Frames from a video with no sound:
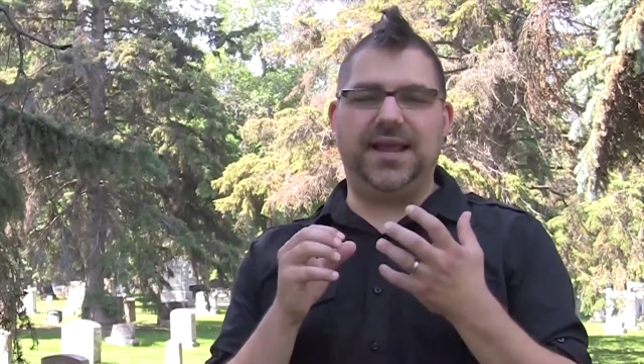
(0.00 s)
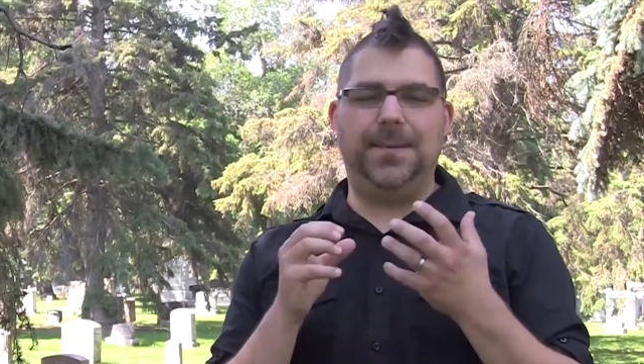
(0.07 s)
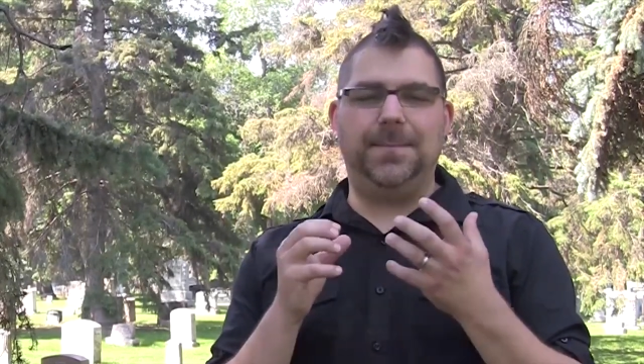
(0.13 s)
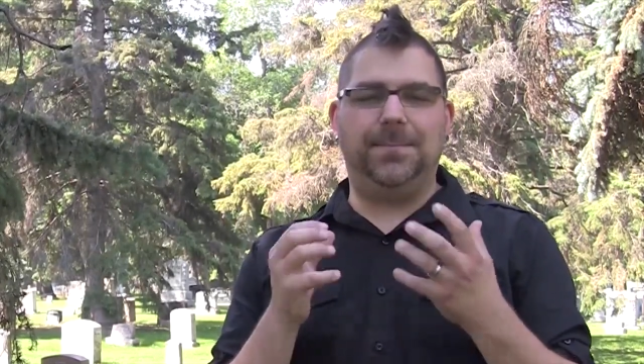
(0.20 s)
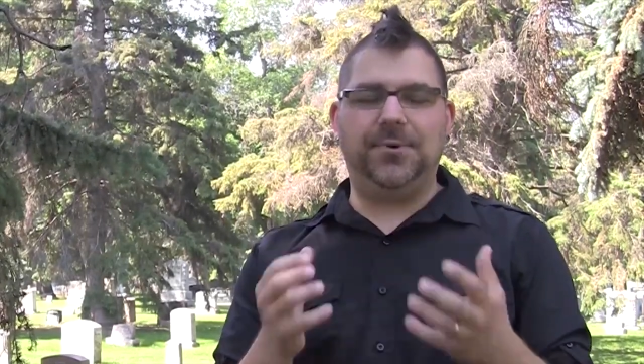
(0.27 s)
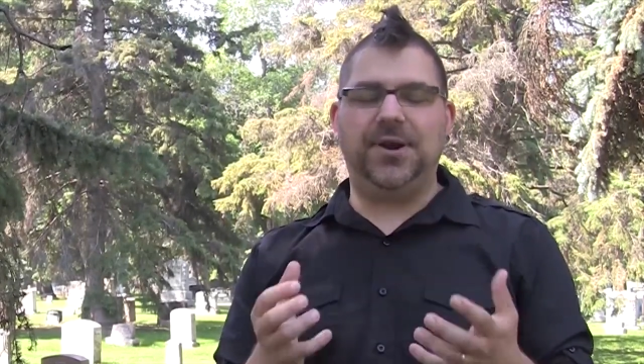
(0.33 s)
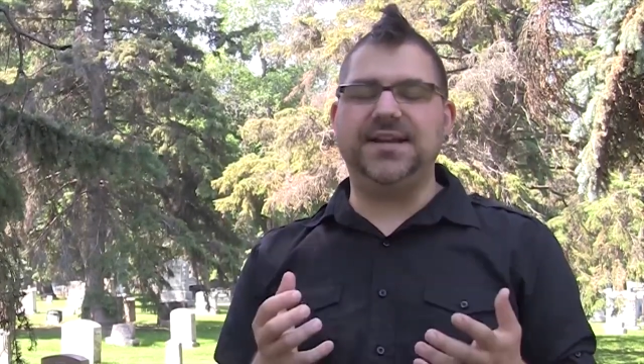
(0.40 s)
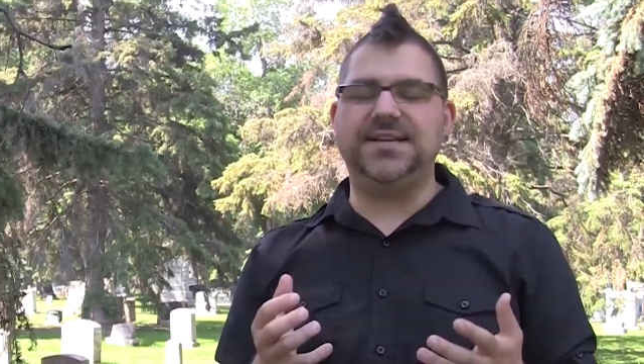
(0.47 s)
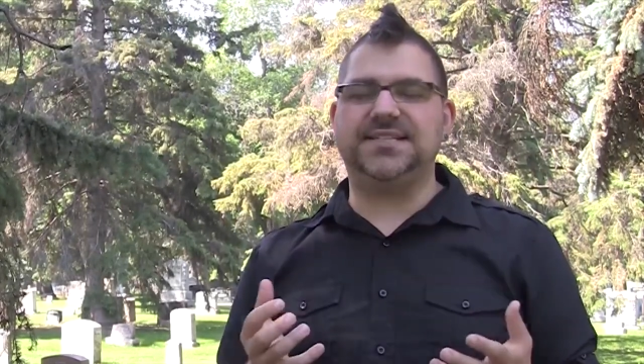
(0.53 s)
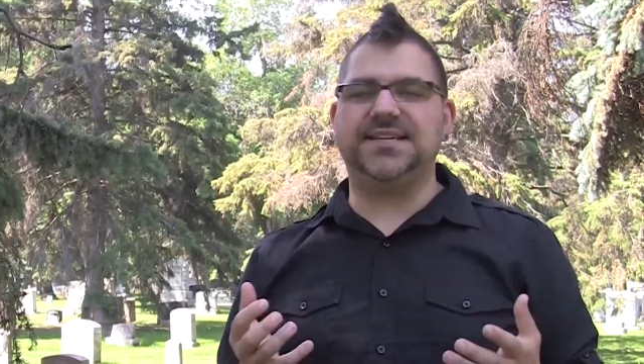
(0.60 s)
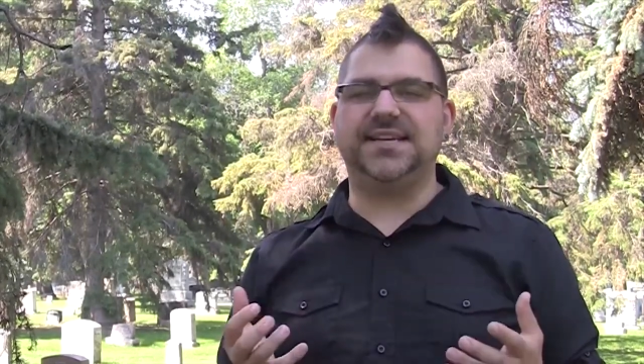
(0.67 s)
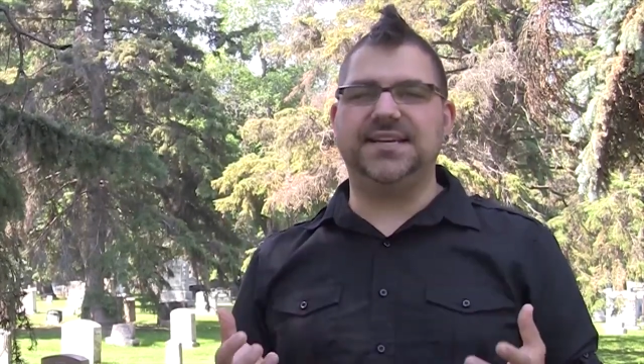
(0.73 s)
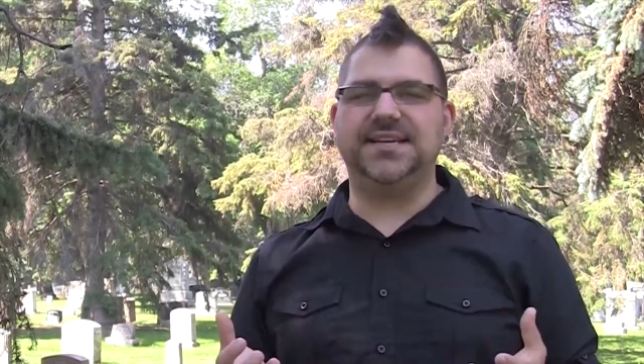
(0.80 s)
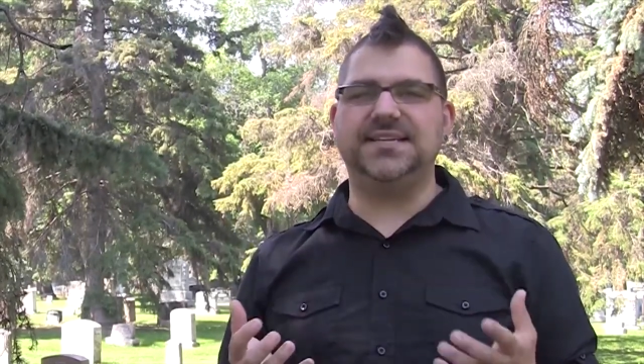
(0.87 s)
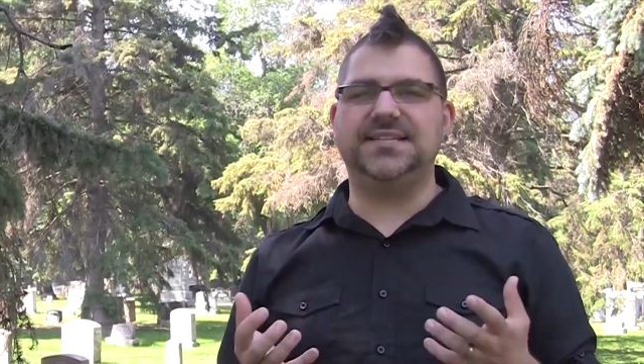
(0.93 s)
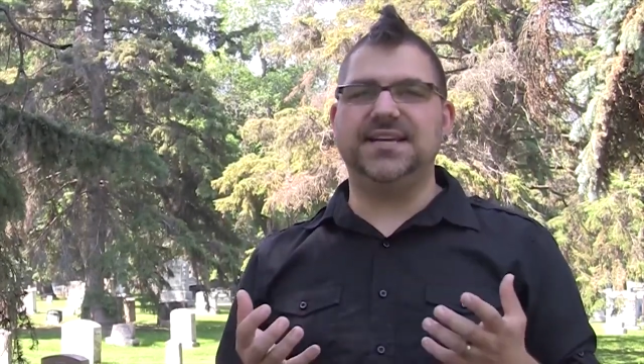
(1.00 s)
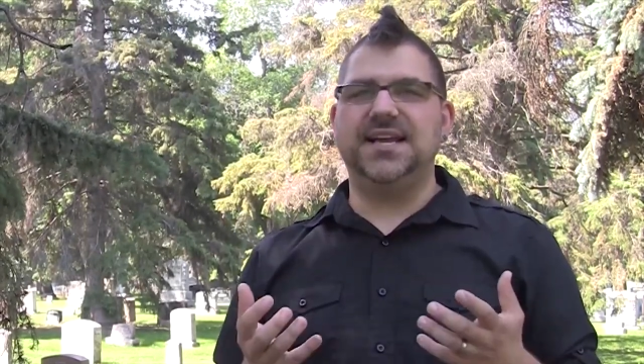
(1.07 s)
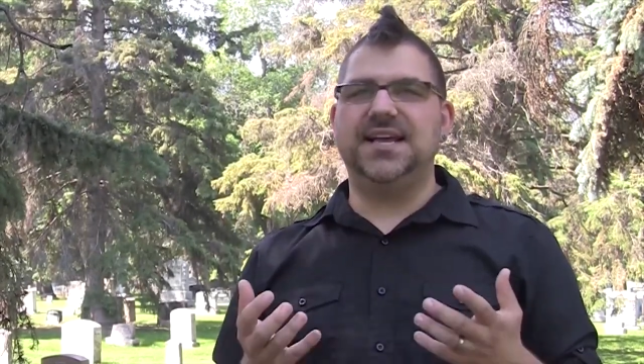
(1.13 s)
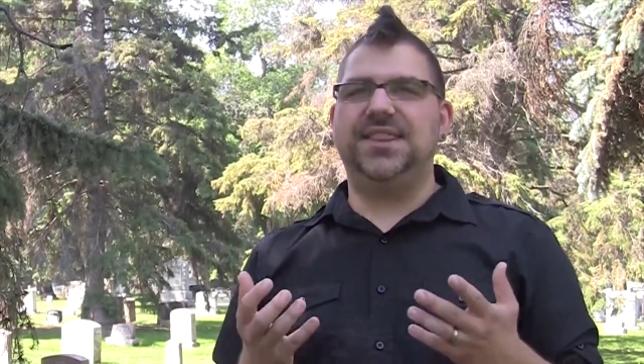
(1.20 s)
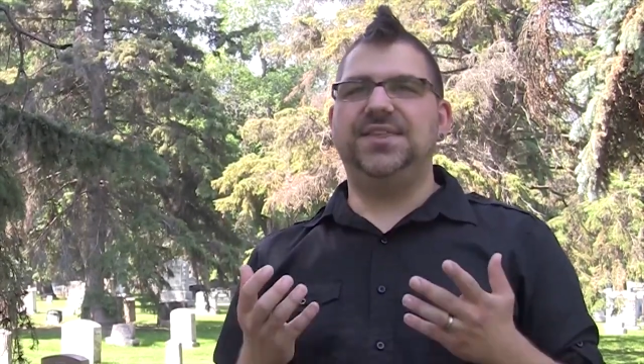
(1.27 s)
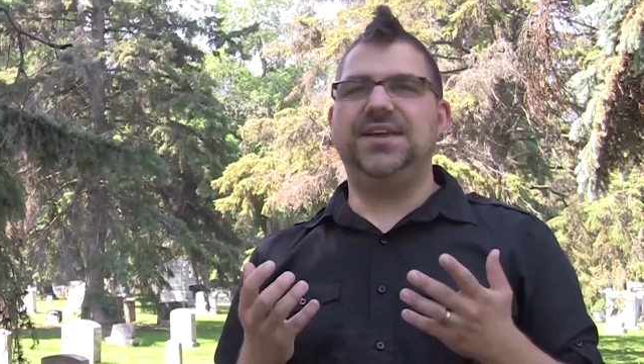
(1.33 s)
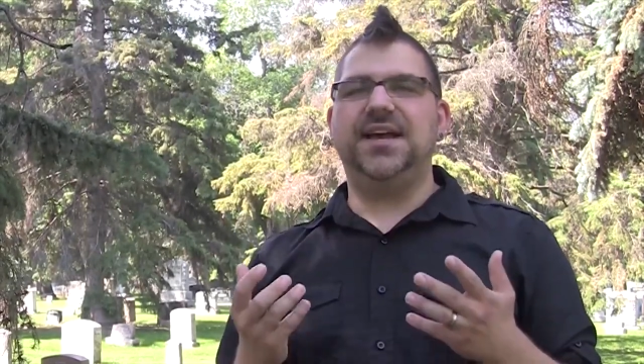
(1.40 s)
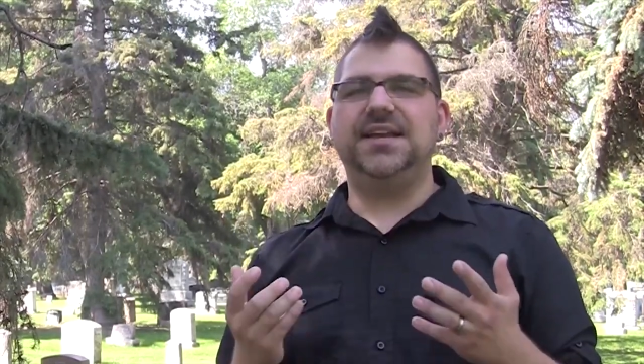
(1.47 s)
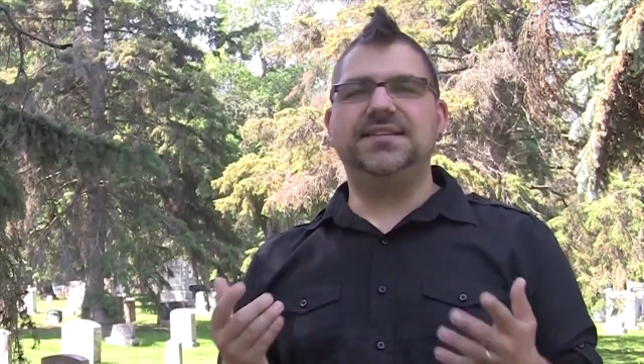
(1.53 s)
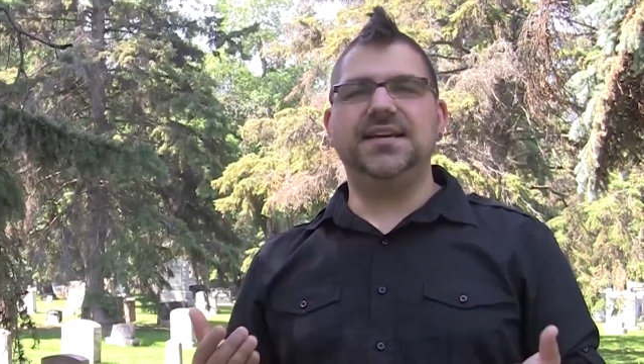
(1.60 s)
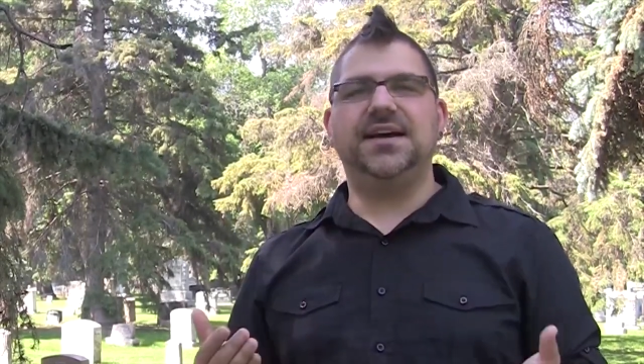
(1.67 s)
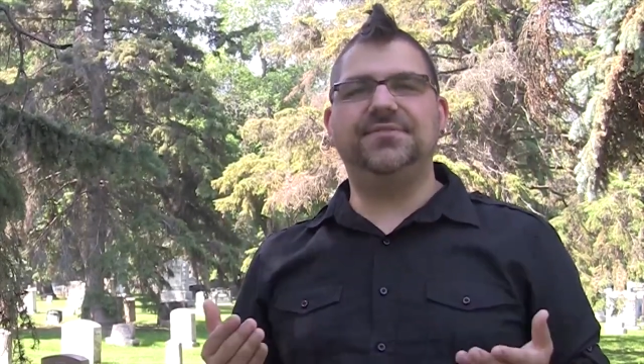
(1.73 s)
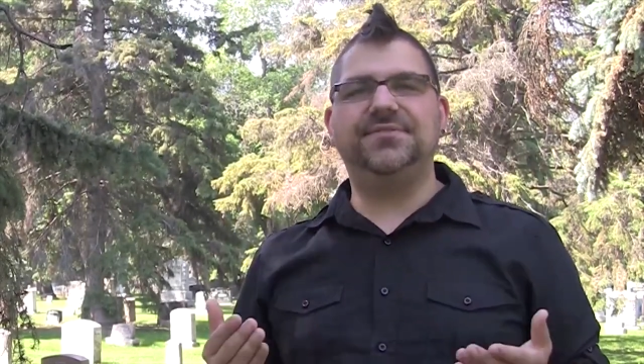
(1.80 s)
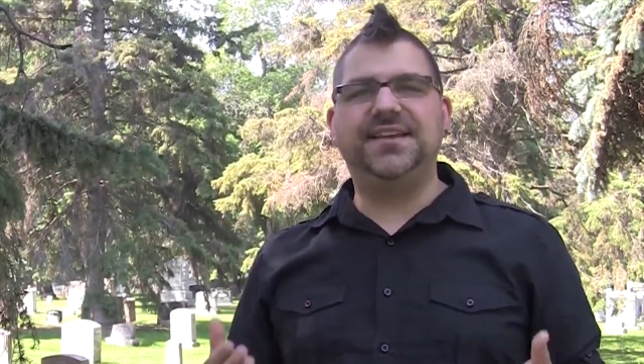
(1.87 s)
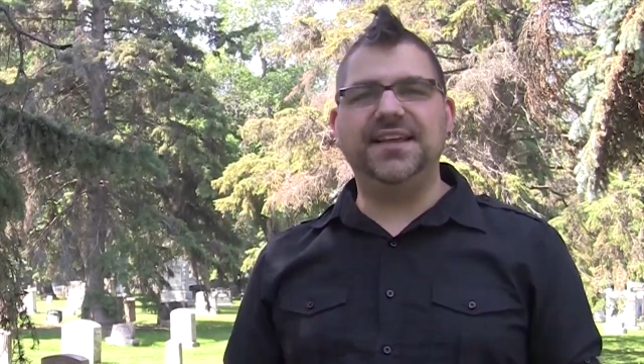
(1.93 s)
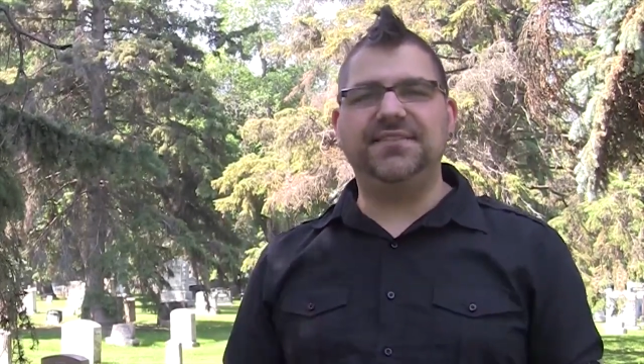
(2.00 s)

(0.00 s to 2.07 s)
embrace, is the idea of